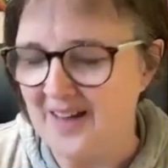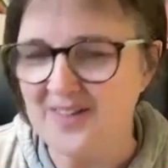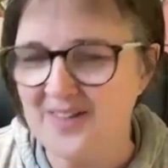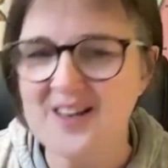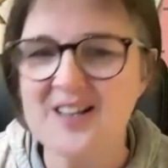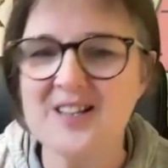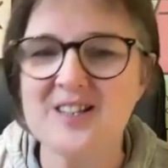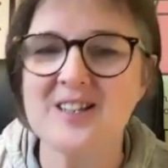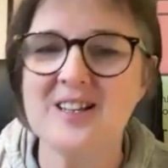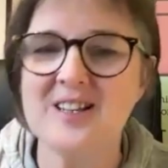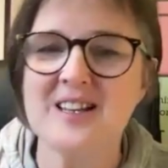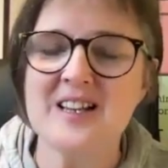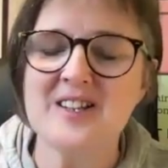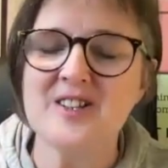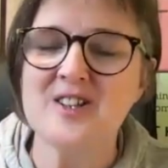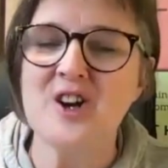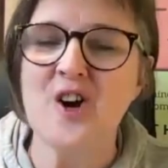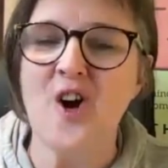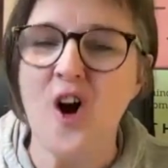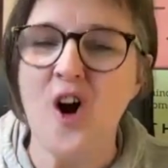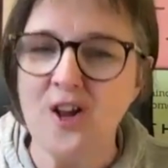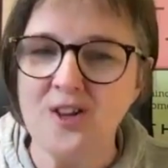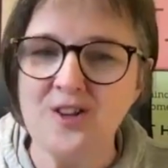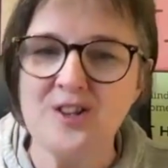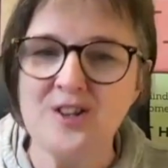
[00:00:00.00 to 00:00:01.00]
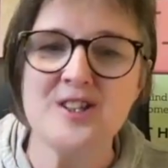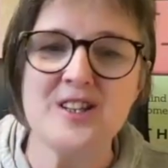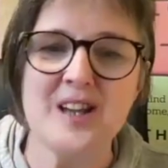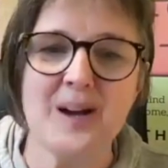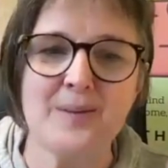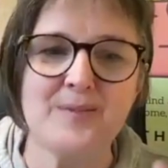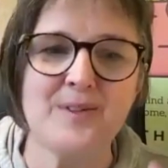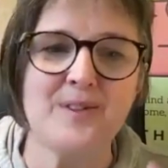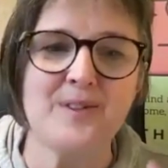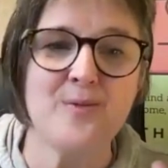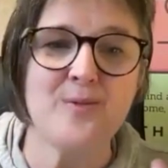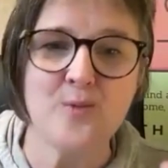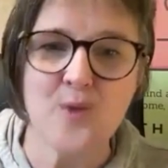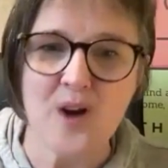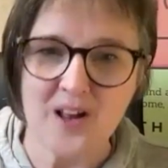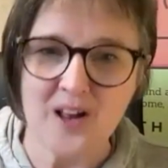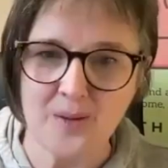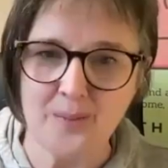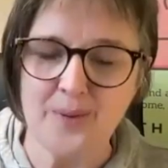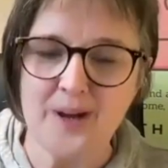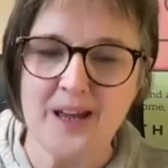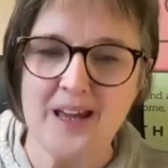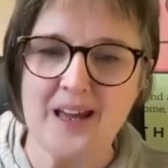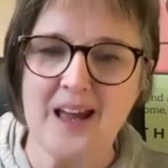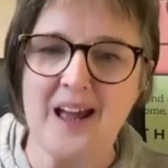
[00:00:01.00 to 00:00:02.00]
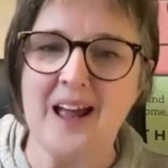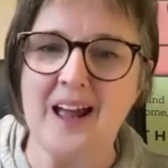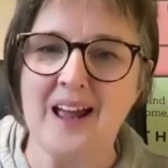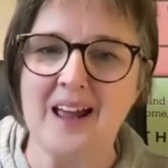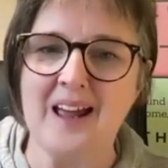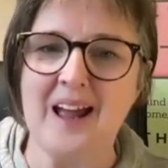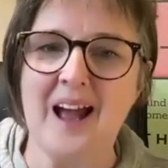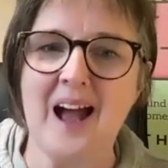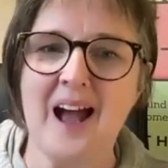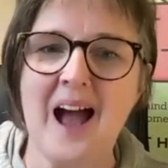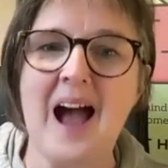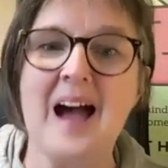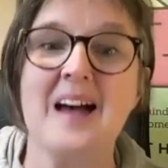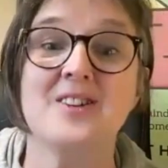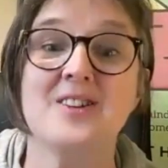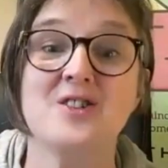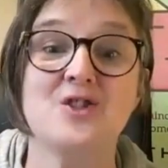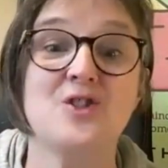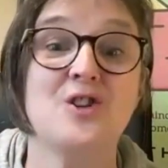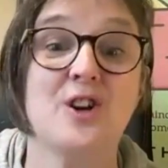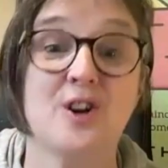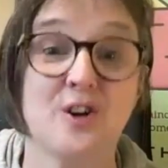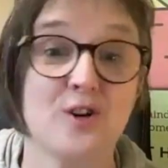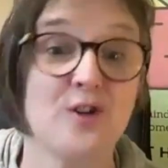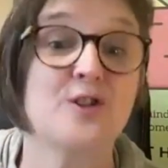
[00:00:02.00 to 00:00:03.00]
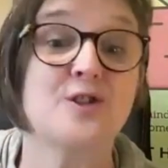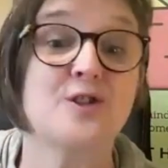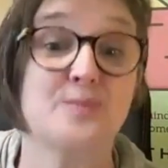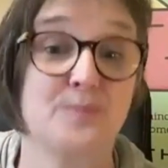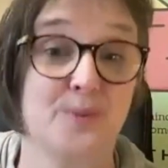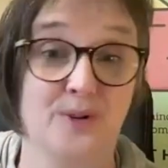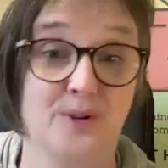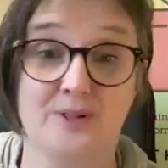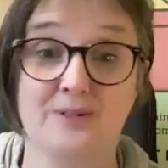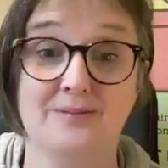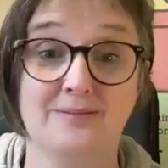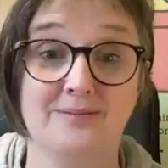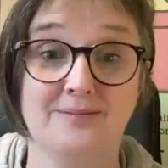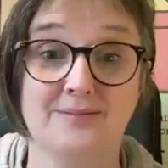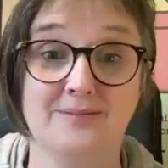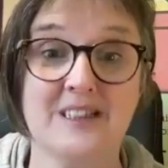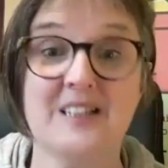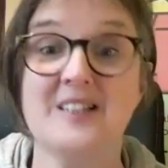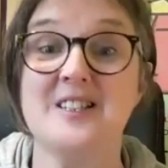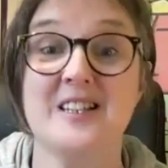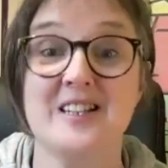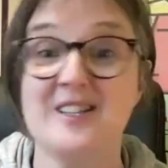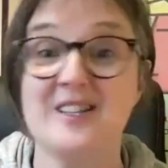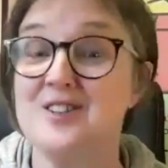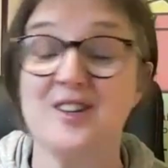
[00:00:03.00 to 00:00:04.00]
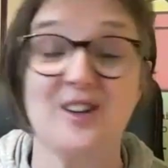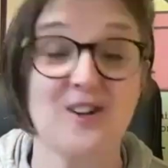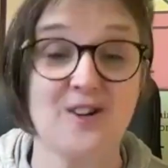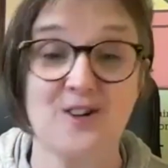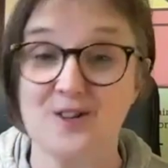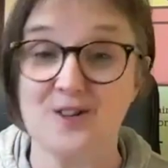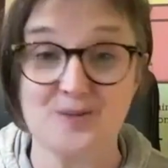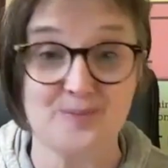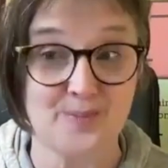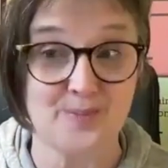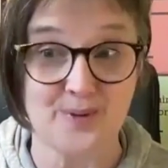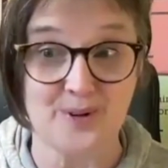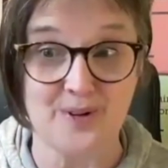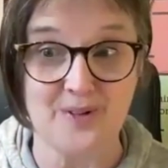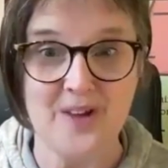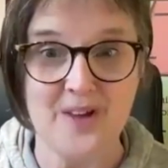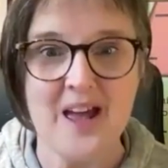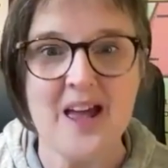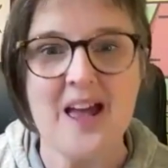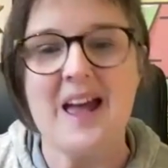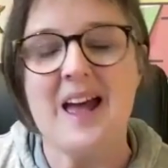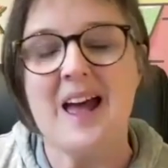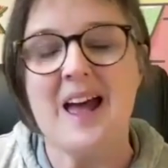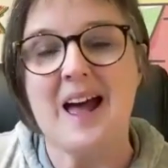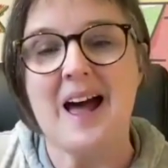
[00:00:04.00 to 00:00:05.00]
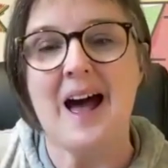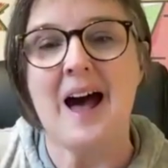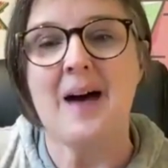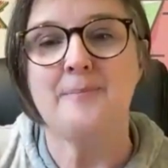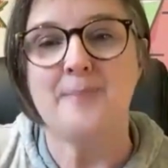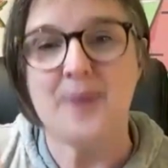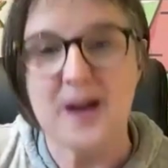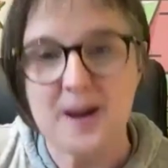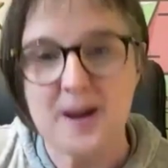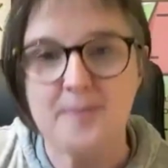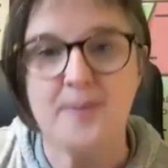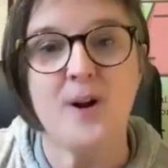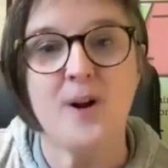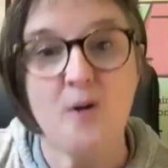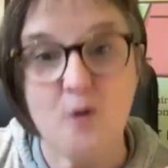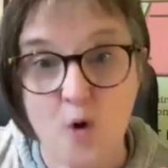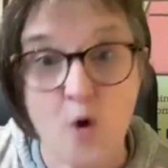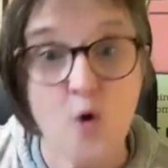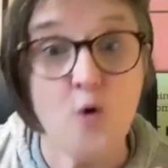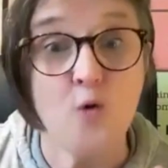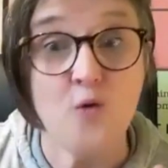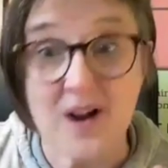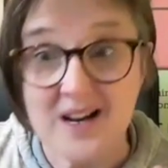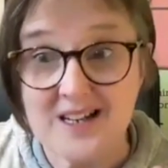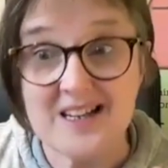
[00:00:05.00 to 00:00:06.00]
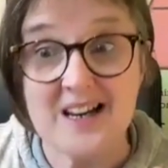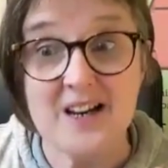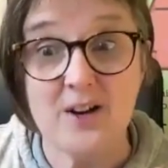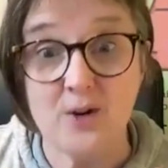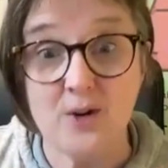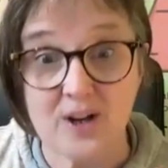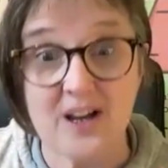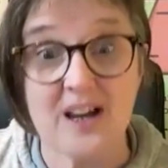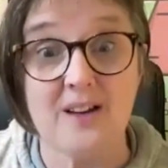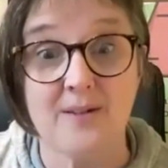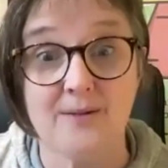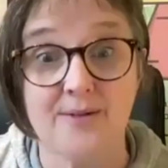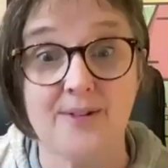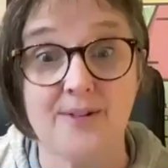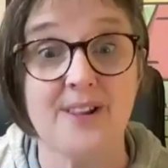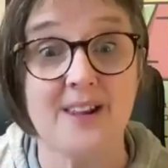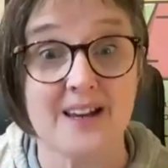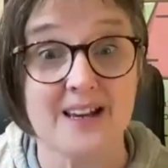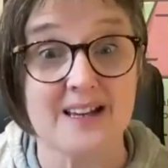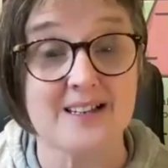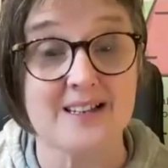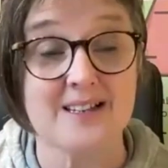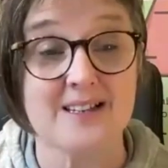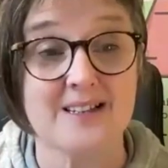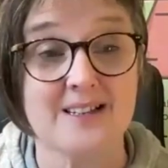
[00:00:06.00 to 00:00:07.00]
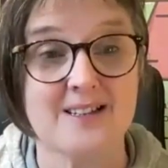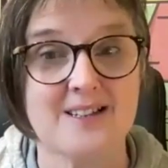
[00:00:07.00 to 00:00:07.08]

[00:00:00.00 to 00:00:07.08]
this concept of well-being as the gospel, this is the gospel, and people are already looking for this.